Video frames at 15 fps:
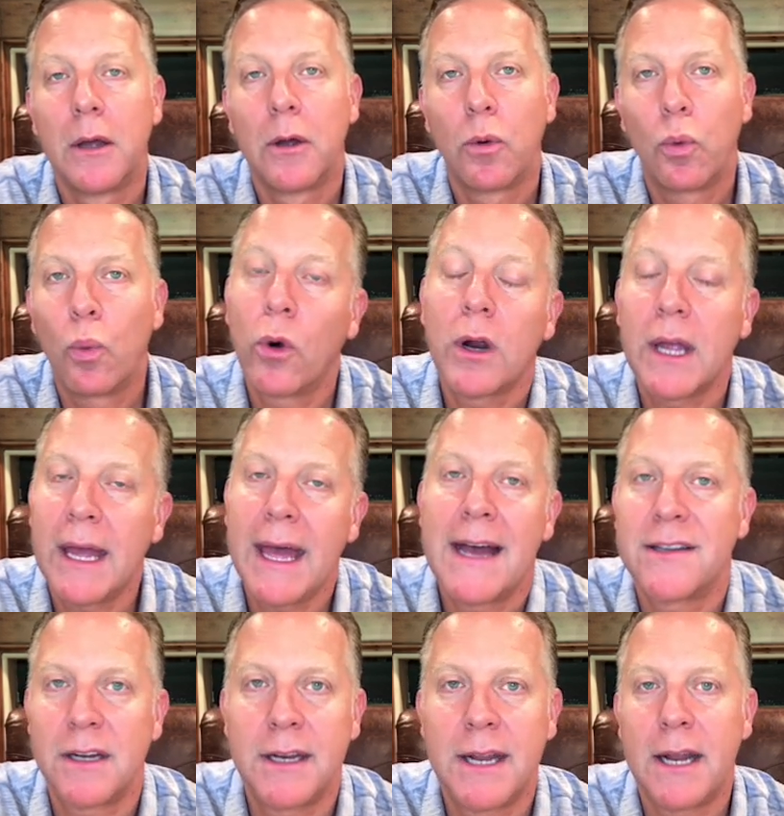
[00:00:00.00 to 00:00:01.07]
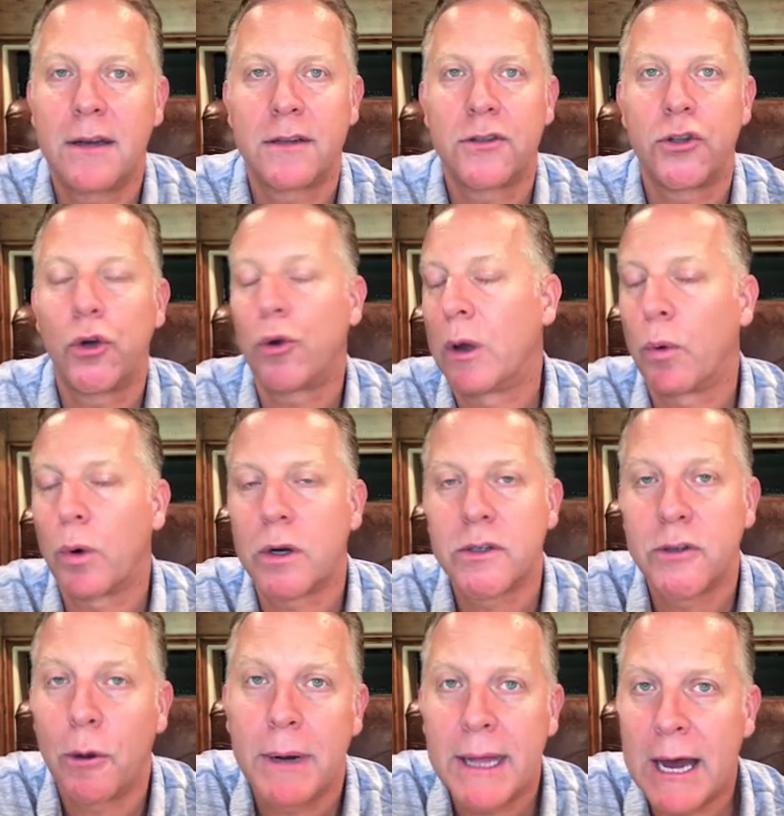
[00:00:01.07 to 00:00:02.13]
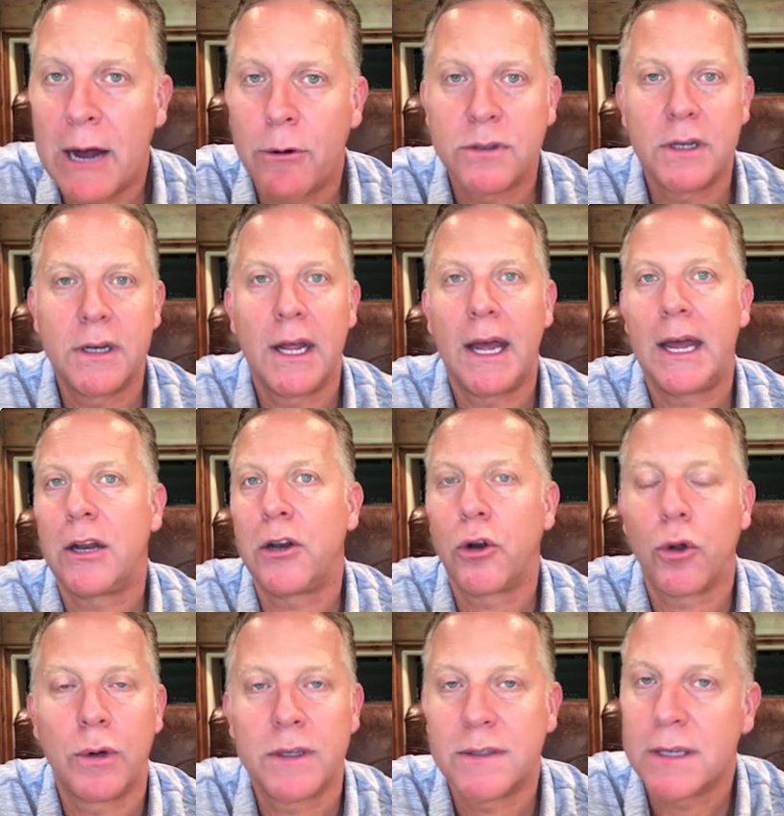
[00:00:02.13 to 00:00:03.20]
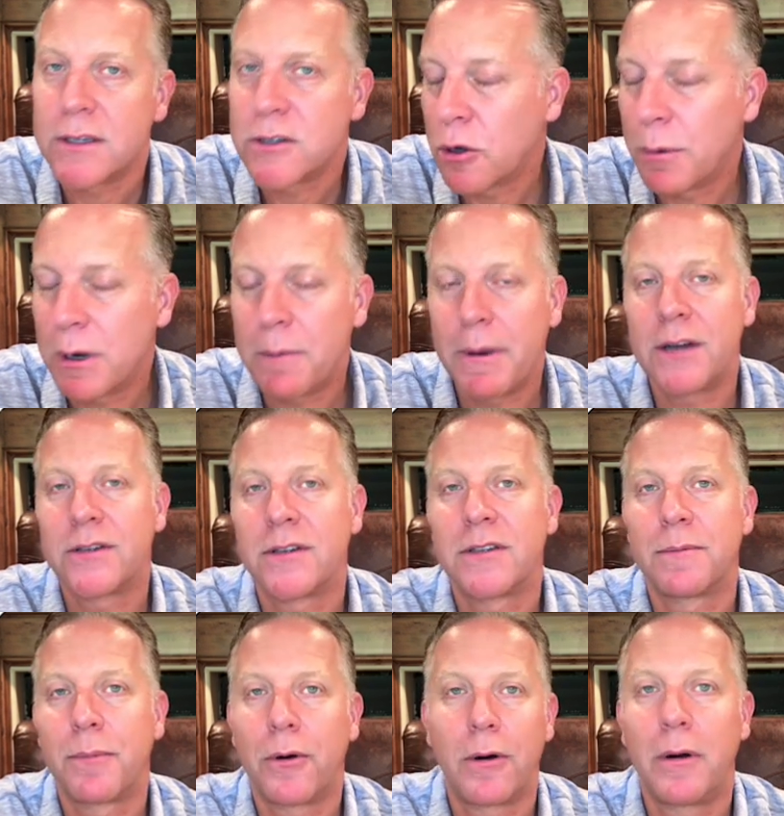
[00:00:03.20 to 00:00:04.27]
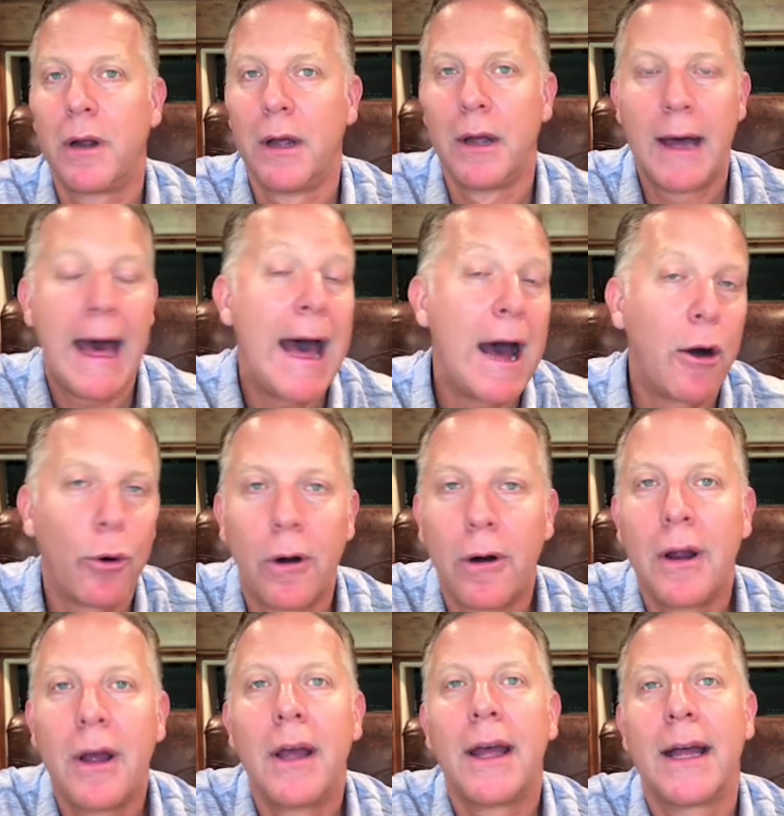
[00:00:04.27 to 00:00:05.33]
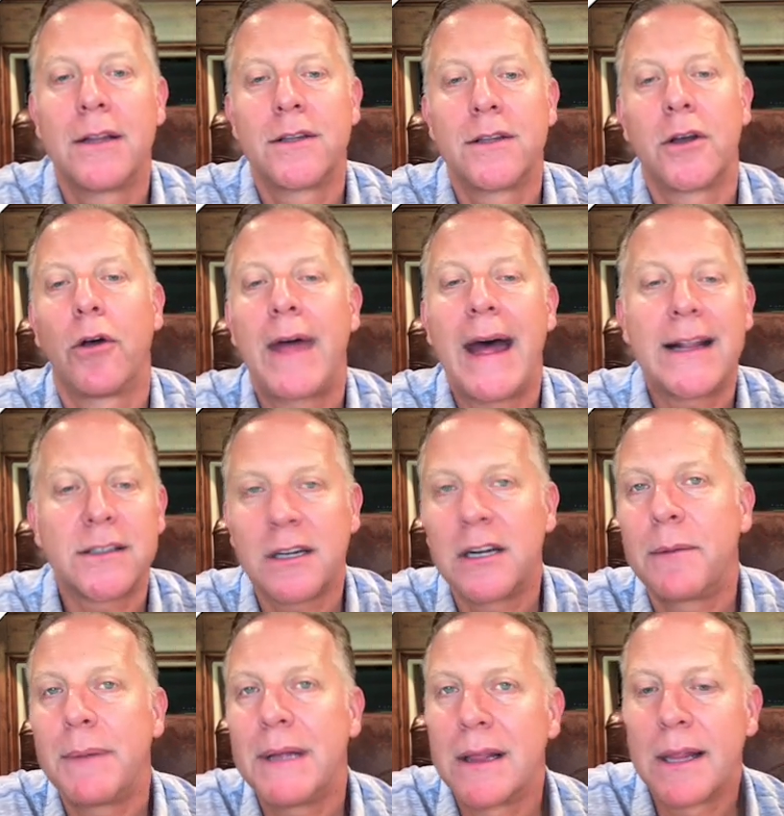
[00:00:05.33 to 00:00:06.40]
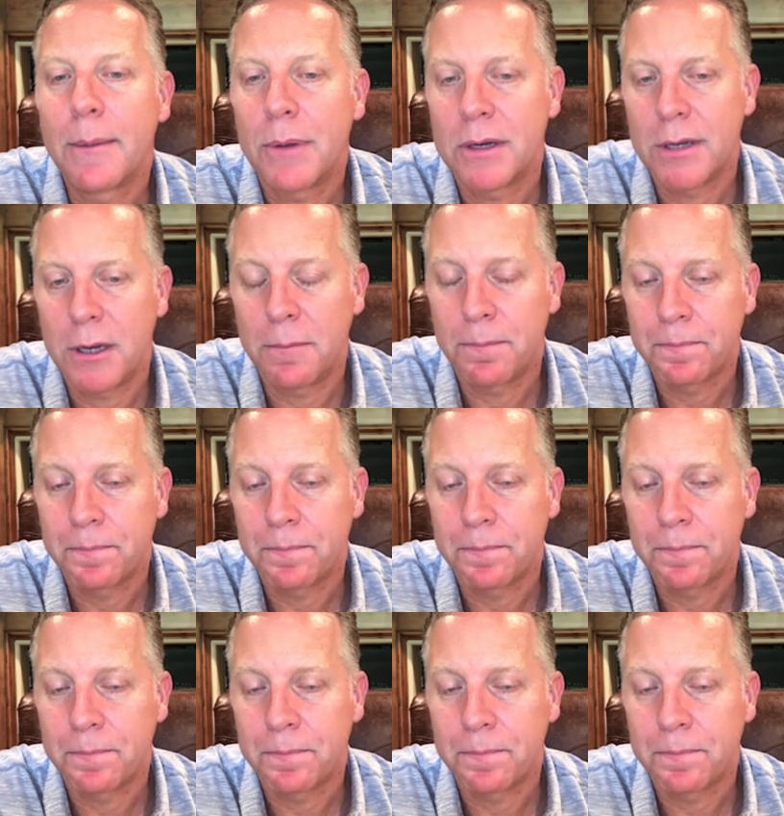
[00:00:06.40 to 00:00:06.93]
working as a dentist. You can only work so many hours a day, and you can only see so many patients per hour, and so that's going to be limited.